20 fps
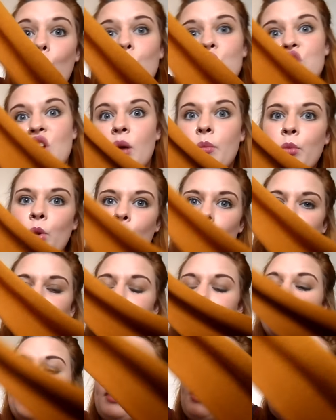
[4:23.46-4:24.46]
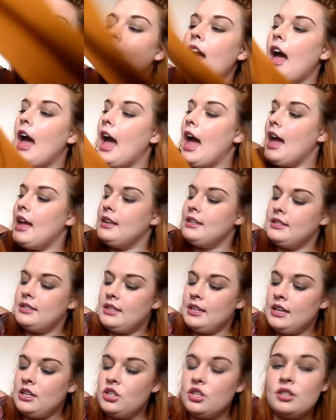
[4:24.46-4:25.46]
autumnal.
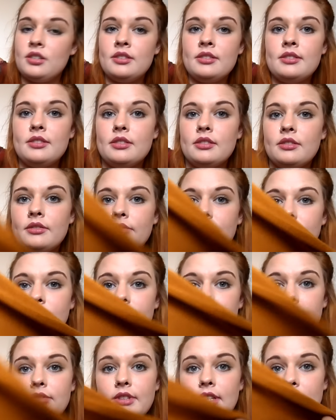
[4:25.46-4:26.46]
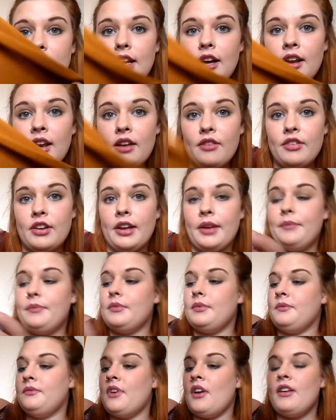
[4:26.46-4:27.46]
And it just, I love it.
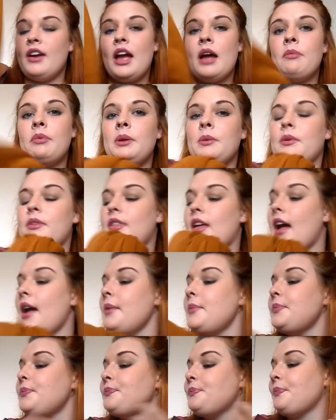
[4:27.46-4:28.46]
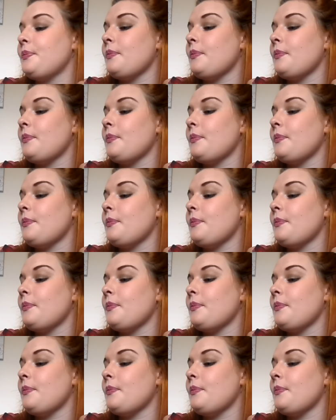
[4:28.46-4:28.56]
I'm very happy with that.